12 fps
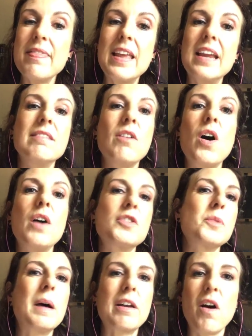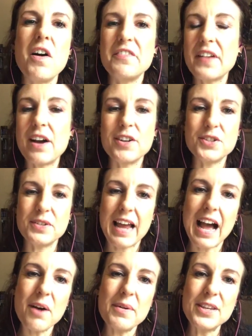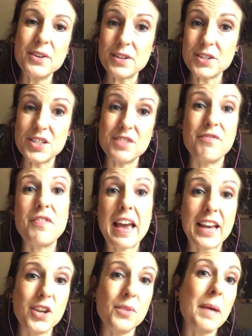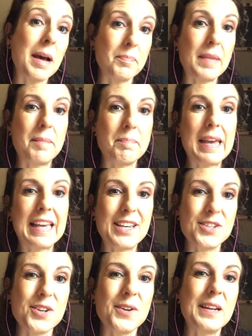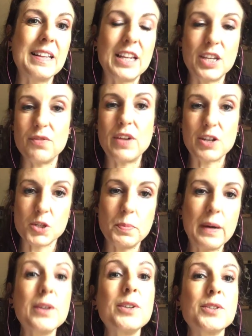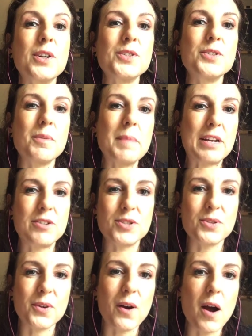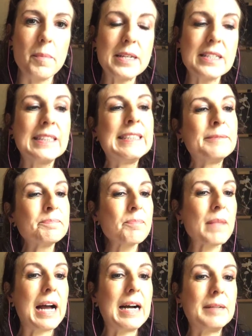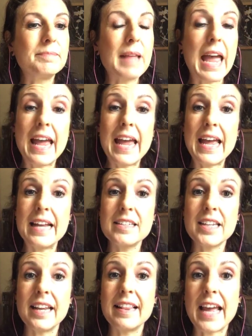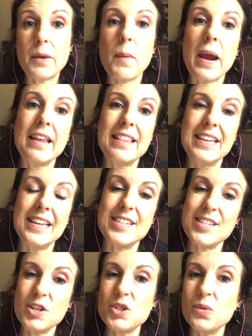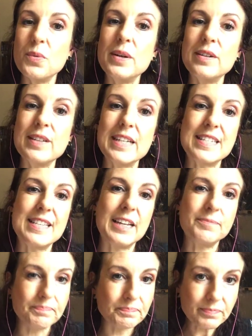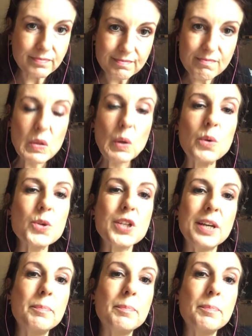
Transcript: then after about half an hour to an hour, you can just vacuum up that baking soda that you've now sprinkled onto the mattress or the carpet. And in that way, the essential oil is then also